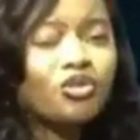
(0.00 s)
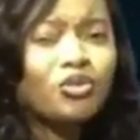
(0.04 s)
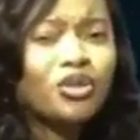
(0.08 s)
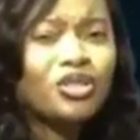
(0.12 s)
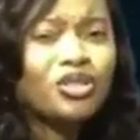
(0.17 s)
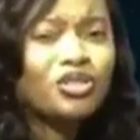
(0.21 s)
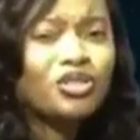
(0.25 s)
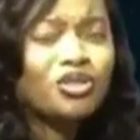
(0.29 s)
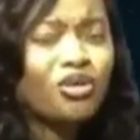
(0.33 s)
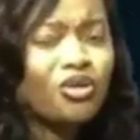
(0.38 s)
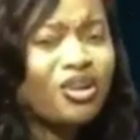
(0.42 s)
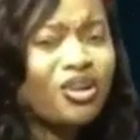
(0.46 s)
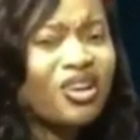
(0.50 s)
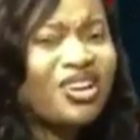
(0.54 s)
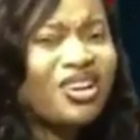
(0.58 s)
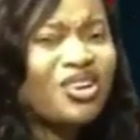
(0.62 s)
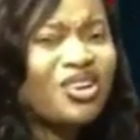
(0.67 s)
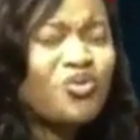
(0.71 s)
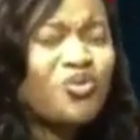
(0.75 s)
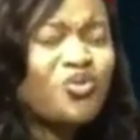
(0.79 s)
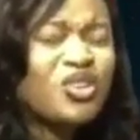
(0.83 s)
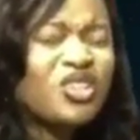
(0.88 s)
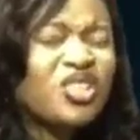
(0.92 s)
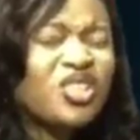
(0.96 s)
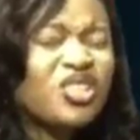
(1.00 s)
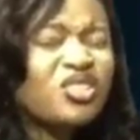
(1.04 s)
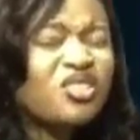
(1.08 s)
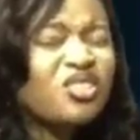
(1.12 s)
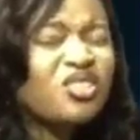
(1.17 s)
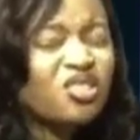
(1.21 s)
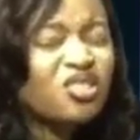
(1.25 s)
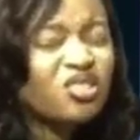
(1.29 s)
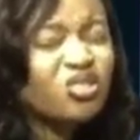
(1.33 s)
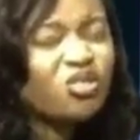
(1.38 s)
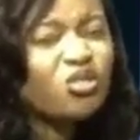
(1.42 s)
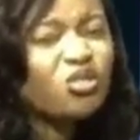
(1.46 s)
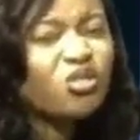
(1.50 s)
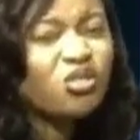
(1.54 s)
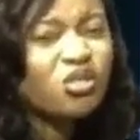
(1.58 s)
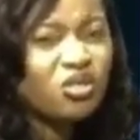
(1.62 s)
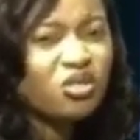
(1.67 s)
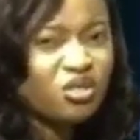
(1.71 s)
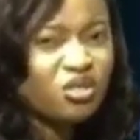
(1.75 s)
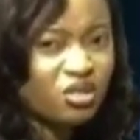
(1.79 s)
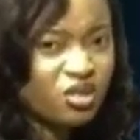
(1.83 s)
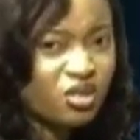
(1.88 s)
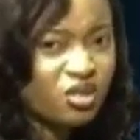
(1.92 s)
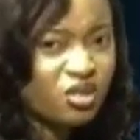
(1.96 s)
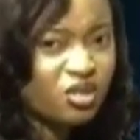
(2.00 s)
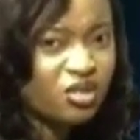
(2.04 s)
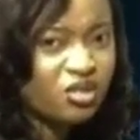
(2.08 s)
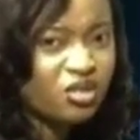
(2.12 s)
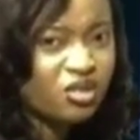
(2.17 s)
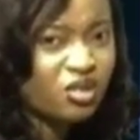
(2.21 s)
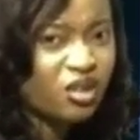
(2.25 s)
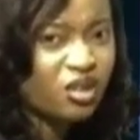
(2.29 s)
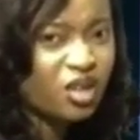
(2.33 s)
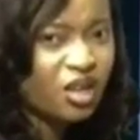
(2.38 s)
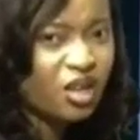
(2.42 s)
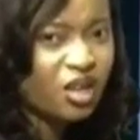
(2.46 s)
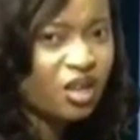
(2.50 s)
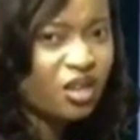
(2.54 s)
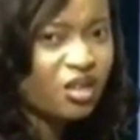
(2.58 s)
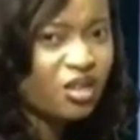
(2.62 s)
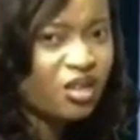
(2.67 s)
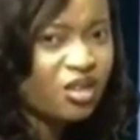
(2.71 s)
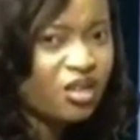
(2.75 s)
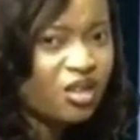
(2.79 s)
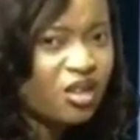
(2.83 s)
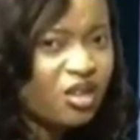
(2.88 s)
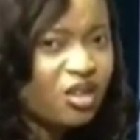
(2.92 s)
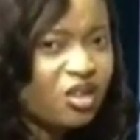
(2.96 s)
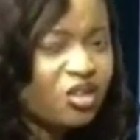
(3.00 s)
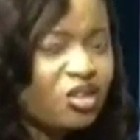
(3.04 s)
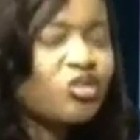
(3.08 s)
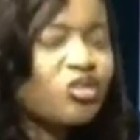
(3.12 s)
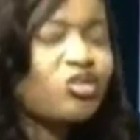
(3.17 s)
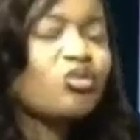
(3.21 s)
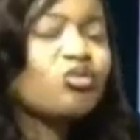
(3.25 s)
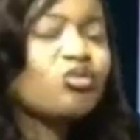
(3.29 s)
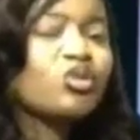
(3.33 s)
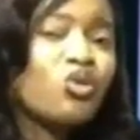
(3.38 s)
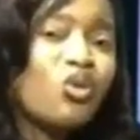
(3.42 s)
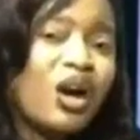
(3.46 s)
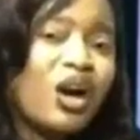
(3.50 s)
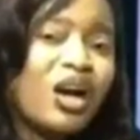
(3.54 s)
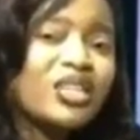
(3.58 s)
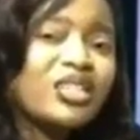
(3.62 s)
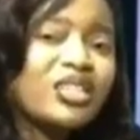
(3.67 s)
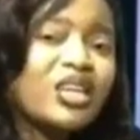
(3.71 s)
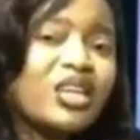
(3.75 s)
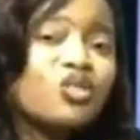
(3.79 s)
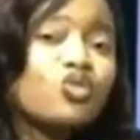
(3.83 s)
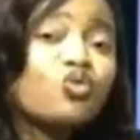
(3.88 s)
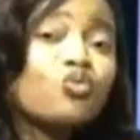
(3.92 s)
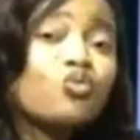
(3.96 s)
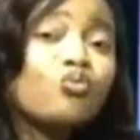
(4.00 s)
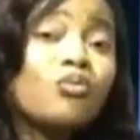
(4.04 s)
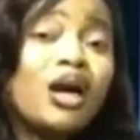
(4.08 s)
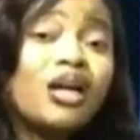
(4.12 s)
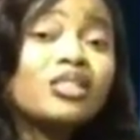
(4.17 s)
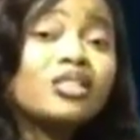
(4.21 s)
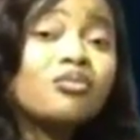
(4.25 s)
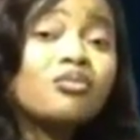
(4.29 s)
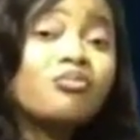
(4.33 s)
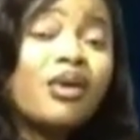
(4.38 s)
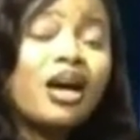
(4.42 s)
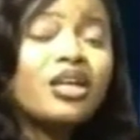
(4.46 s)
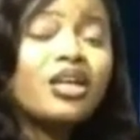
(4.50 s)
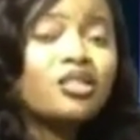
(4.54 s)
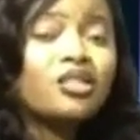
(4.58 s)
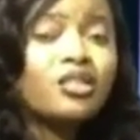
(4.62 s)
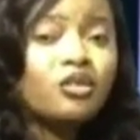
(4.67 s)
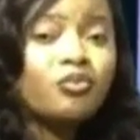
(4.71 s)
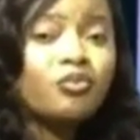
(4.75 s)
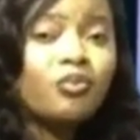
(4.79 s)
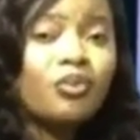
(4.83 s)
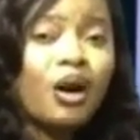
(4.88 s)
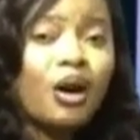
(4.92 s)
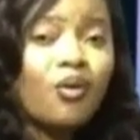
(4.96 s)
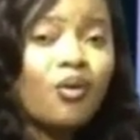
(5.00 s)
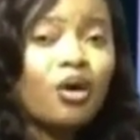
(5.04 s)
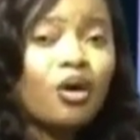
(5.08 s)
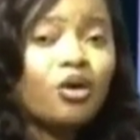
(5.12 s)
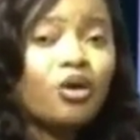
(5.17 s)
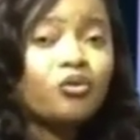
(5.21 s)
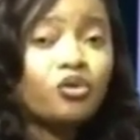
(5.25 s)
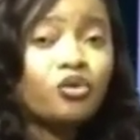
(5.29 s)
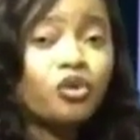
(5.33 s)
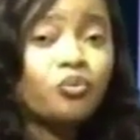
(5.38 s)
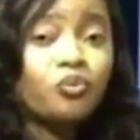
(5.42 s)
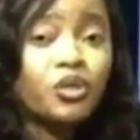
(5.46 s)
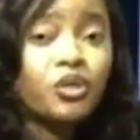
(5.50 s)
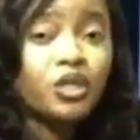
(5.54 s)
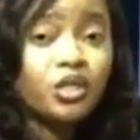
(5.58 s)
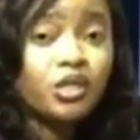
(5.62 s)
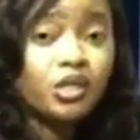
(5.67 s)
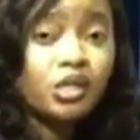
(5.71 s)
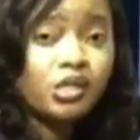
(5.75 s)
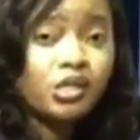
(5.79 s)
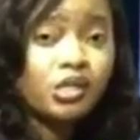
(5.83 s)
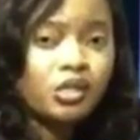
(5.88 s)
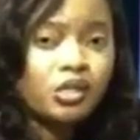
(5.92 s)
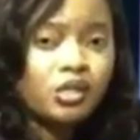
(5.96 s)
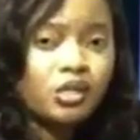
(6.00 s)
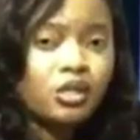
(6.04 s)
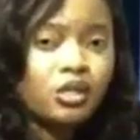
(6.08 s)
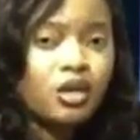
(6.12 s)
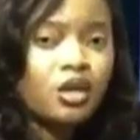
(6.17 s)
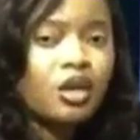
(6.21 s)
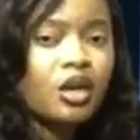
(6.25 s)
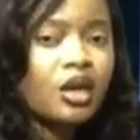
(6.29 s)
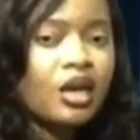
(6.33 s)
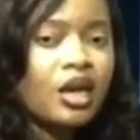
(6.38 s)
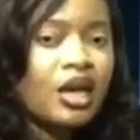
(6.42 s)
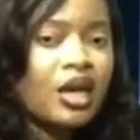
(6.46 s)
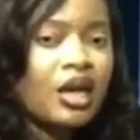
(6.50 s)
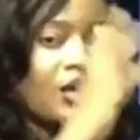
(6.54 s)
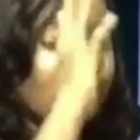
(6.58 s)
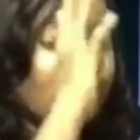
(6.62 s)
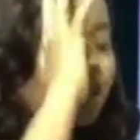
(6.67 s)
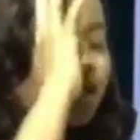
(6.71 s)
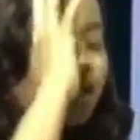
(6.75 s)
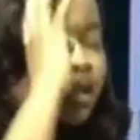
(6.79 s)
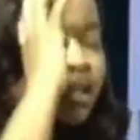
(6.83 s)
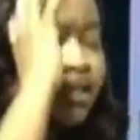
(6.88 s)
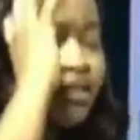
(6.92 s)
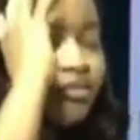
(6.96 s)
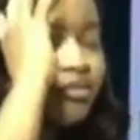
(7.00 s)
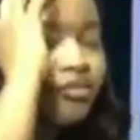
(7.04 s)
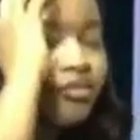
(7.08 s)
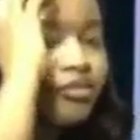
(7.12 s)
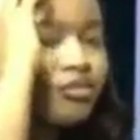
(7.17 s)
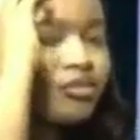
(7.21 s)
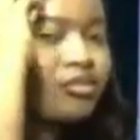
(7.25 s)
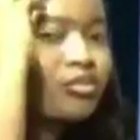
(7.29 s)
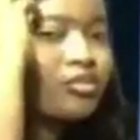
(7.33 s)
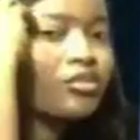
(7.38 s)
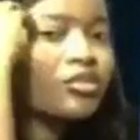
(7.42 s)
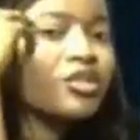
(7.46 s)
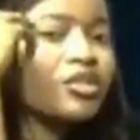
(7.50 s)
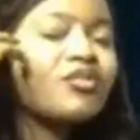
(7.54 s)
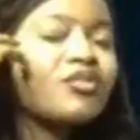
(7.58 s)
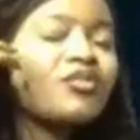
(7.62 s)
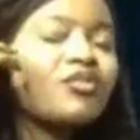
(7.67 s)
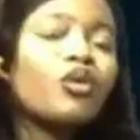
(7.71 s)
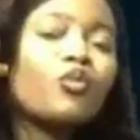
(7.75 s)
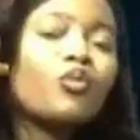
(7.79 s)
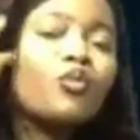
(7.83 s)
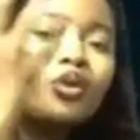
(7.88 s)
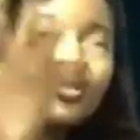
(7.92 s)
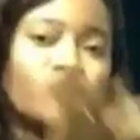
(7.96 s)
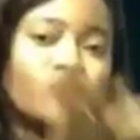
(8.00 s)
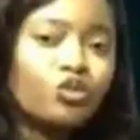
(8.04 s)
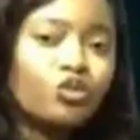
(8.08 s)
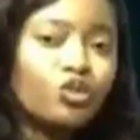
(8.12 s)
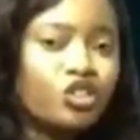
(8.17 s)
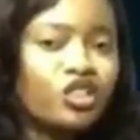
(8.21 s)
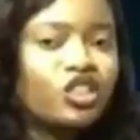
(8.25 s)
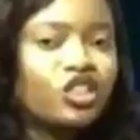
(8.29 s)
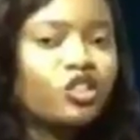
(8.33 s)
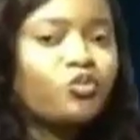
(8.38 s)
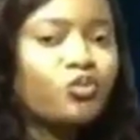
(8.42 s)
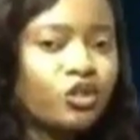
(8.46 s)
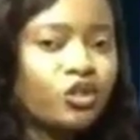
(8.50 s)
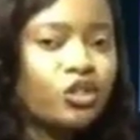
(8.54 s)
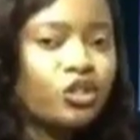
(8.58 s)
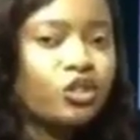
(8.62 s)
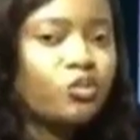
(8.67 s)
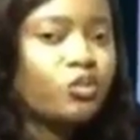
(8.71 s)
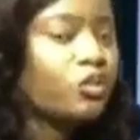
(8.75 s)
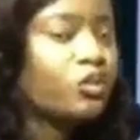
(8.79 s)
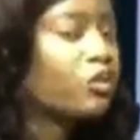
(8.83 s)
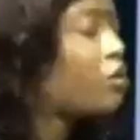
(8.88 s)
So, which is not so good, okay? So the whole idea is to maximize the power of your pieces and develop as much as possible.